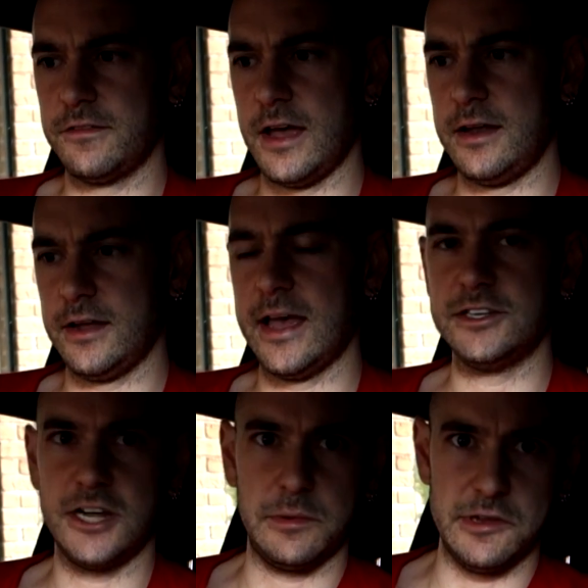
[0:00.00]
And again,
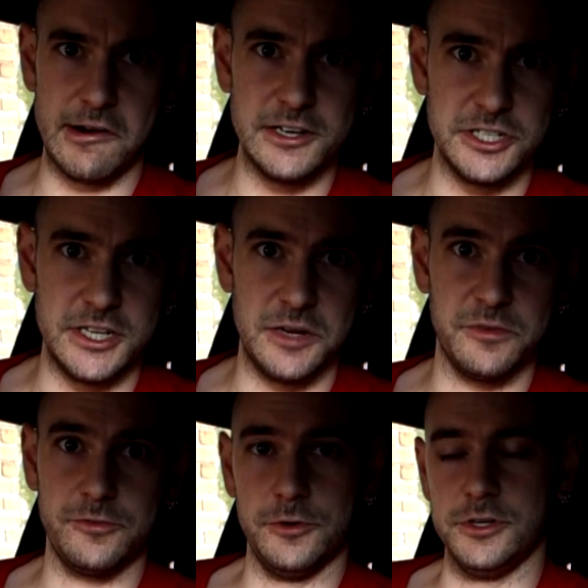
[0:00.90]
check with your engineer
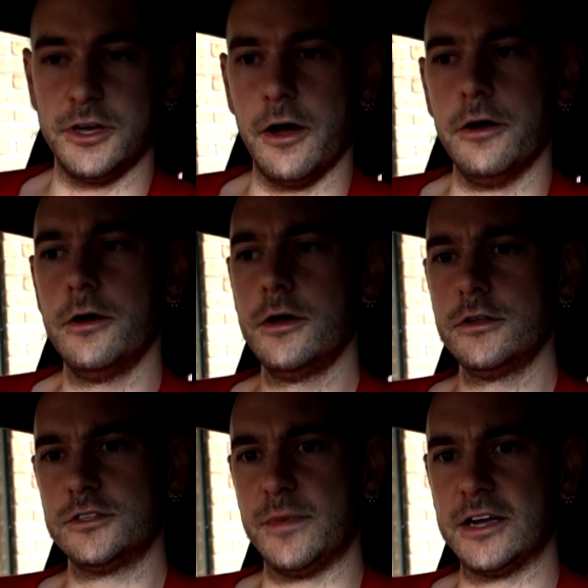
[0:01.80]
before you go
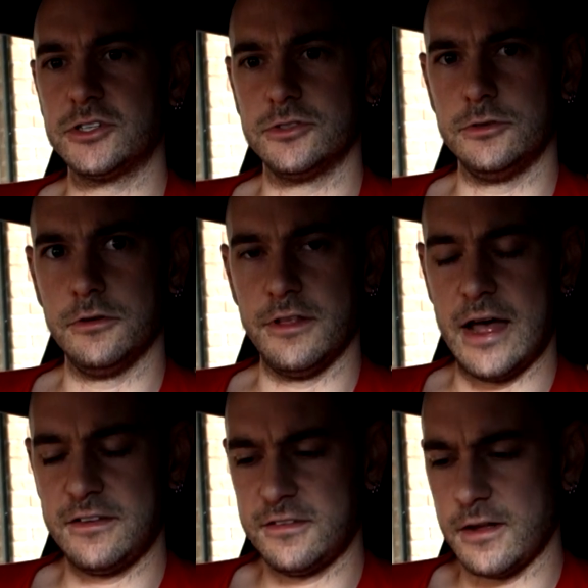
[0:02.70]
to make sure
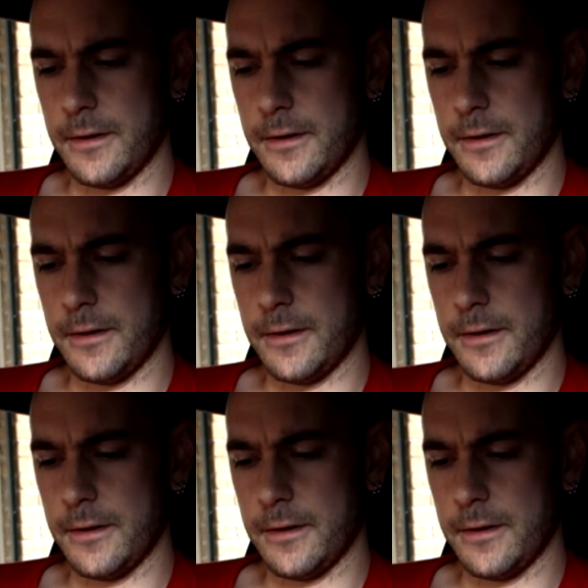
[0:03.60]
that